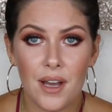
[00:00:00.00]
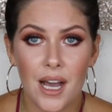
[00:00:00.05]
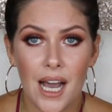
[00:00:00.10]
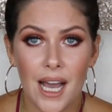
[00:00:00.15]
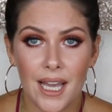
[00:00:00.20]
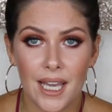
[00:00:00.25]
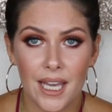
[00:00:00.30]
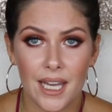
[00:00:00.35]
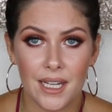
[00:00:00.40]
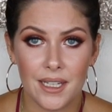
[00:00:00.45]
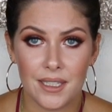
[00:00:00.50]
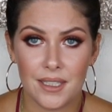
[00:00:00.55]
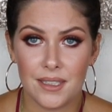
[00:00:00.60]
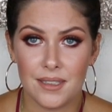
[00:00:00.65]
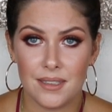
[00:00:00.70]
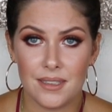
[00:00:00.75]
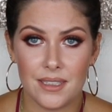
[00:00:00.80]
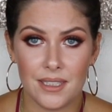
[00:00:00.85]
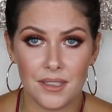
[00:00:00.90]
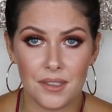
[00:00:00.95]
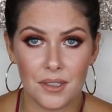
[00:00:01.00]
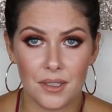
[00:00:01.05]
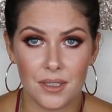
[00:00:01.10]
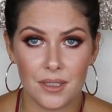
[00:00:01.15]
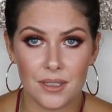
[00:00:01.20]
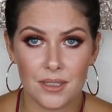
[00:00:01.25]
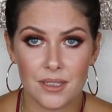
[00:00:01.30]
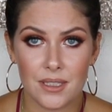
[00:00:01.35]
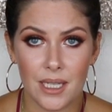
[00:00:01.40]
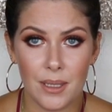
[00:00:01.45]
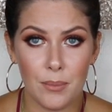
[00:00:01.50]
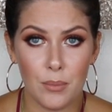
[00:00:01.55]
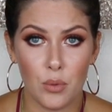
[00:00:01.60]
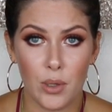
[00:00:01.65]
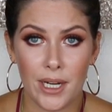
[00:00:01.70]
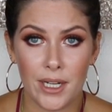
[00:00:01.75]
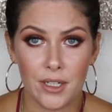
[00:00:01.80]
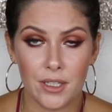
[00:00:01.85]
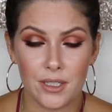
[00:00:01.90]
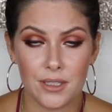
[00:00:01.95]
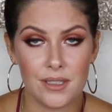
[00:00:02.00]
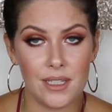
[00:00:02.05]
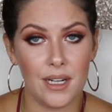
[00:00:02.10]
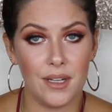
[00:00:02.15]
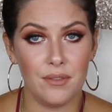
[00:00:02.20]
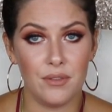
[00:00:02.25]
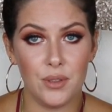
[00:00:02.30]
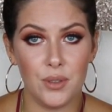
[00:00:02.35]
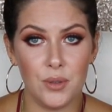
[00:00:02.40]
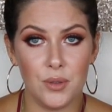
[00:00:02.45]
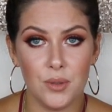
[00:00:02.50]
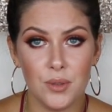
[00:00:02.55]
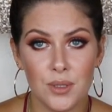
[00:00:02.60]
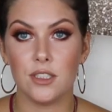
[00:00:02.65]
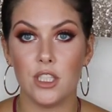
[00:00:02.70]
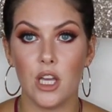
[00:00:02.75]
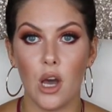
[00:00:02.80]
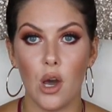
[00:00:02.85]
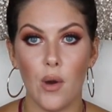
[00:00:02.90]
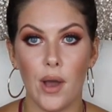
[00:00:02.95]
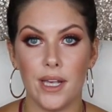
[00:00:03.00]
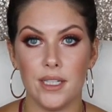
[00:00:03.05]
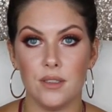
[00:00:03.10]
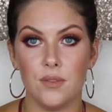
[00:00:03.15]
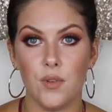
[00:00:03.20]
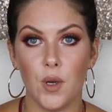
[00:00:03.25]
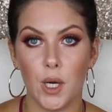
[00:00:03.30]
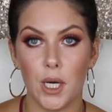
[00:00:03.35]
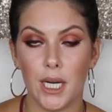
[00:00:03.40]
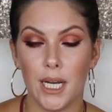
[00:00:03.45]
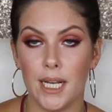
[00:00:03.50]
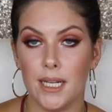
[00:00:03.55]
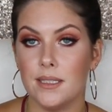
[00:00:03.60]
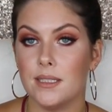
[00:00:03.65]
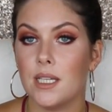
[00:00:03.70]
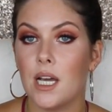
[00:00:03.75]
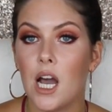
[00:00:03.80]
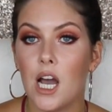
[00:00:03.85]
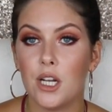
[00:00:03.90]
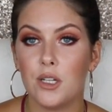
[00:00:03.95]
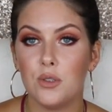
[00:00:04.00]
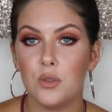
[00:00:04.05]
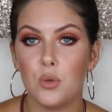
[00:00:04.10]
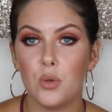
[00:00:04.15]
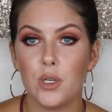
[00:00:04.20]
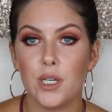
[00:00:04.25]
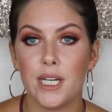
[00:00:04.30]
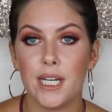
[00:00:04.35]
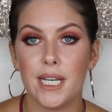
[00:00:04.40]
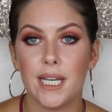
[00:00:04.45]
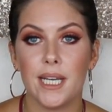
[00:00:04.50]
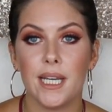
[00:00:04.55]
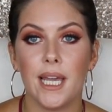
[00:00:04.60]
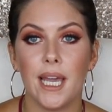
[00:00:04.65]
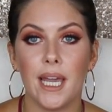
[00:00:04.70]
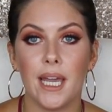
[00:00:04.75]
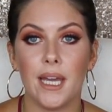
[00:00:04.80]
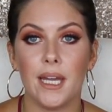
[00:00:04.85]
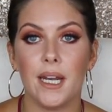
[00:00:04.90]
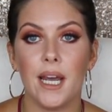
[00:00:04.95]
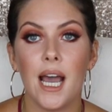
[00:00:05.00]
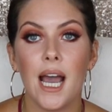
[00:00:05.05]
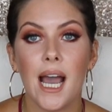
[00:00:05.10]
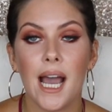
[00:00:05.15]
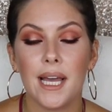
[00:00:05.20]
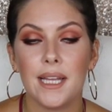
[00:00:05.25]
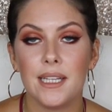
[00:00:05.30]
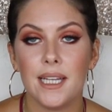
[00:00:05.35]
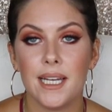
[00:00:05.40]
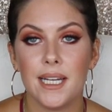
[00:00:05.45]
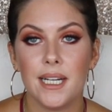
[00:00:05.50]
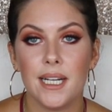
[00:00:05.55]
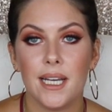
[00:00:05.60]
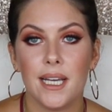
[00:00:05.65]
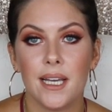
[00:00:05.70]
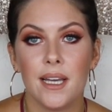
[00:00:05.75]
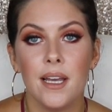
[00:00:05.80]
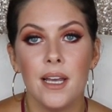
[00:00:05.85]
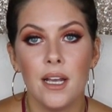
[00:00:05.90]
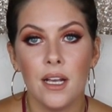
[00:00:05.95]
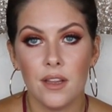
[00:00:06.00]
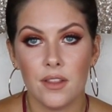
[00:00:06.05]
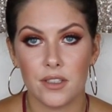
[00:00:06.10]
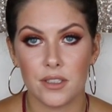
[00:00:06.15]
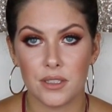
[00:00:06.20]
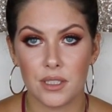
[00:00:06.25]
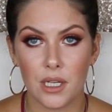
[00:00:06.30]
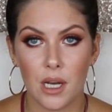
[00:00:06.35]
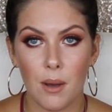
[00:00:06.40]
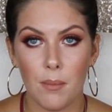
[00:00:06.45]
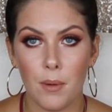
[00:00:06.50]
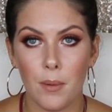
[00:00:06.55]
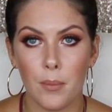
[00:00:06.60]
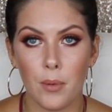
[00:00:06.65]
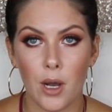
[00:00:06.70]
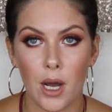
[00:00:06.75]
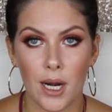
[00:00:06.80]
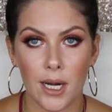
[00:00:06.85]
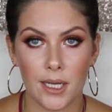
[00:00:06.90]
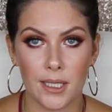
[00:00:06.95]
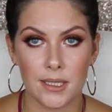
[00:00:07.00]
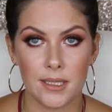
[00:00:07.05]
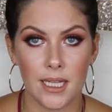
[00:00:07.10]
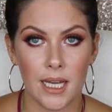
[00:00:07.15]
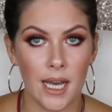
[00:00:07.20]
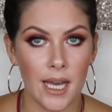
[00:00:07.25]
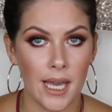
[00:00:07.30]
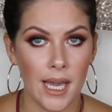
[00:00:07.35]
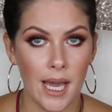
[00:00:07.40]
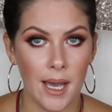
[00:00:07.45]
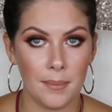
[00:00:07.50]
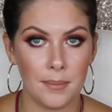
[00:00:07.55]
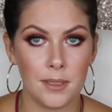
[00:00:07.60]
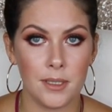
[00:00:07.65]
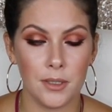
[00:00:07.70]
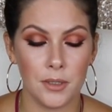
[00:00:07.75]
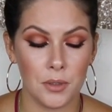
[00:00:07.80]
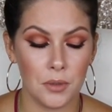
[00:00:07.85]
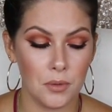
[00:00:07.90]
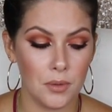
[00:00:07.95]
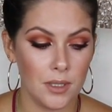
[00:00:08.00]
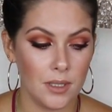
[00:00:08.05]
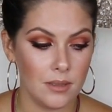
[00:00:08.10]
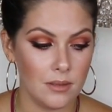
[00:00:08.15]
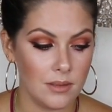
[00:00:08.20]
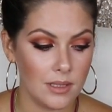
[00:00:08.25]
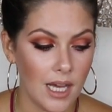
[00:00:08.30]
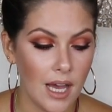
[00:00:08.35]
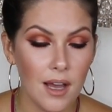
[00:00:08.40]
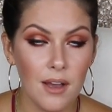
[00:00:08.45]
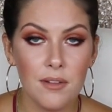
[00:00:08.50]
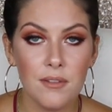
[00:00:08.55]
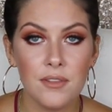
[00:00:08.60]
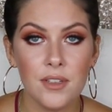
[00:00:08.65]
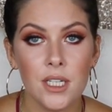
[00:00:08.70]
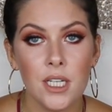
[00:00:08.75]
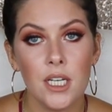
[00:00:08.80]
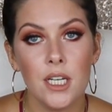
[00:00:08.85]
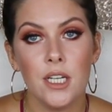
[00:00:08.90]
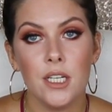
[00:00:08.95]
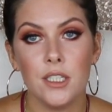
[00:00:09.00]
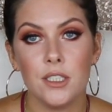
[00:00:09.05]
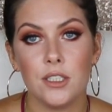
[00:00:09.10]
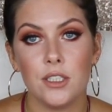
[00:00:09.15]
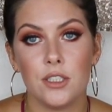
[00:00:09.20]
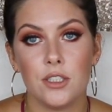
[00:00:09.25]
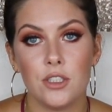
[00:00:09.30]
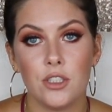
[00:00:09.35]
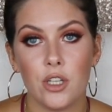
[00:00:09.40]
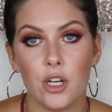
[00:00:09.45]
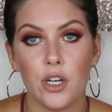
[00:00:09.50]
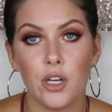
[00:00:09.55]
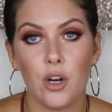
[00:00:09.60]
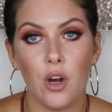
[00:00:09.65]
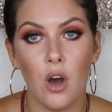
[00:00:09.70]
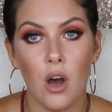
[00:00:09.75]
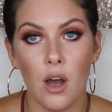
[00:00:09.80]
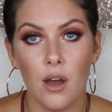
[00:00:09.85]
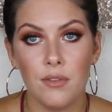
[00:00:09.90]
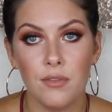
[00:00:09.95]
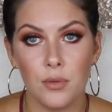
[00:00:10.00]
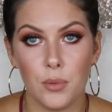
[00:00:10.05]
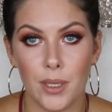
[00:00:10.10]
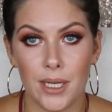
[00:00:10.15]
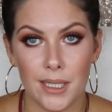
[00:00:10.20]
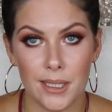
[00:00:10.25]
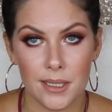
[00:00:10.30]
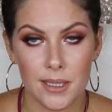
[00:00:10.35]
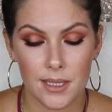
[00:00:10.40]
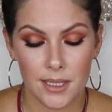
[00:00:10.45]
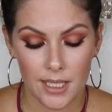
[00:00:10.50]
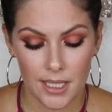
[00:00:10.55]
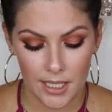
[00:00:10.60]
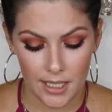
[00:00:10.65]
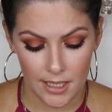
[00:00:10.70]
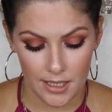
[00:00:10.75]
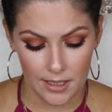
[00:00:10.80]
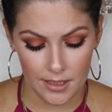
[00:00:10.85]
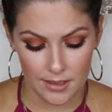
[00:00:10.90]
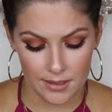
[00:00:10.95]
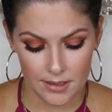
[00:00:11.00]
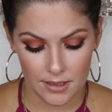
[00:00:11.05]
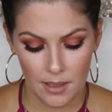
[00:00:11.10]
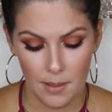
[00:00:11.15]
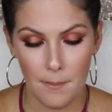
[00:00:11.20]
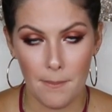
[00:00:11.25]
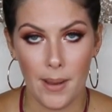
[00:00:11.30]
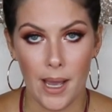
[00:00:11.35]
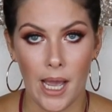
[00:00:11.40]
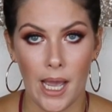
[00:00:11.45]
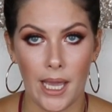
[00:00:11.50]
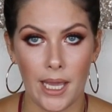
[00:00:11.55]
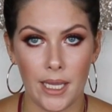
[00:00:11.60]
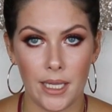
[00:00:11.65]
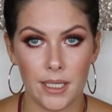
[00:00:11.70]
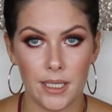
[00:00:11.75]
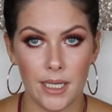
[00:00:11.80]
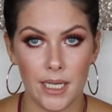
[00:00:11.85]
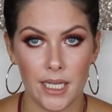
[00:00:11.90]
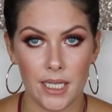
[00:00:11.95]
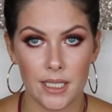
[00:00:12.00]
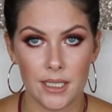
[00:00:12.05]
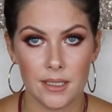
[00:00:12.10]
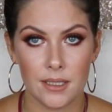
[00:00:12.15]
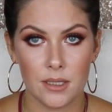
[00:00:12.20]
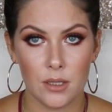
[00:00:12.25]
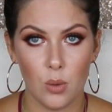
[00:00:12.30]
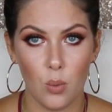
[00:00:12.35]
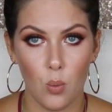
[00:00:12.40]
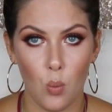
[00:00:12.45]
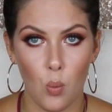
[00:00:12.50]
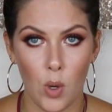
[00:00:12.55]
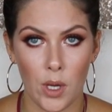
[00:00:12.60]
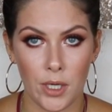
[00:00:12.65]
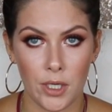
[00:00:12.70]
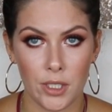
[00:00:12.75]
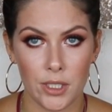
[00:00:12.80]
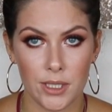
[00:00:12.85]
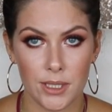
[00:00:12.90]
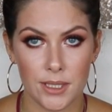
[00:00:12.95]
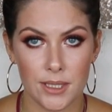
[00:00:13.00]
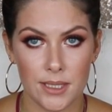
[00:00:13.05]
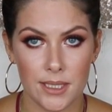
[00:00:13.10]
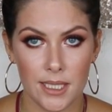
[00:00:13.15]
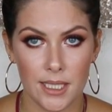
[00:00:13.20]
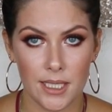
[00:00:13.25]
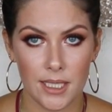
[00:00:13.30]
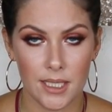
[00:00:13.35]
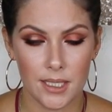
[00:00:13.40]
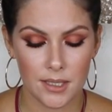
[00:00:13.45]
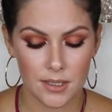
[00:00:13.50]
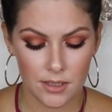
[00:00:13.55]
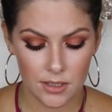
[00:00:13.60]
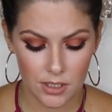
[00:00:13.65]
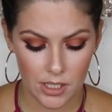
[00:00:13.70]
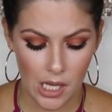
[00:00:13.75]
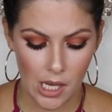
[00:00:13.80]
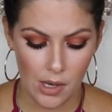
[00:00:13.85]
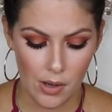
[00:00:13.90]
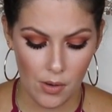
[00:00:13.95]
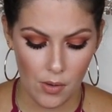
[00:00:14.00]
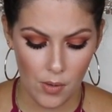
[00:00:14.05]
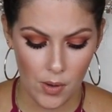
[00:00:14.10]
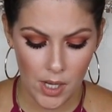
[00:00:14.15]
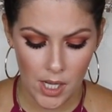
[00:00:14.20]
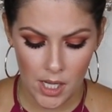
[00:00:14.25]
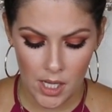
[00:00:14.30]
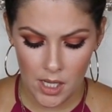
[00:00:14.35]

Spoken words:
high-end concealers and brighteners that I've used. So as far as contouring and highlighting, there's a couple products that I absolutely love. To start off with is my NYX Wonder Stick. So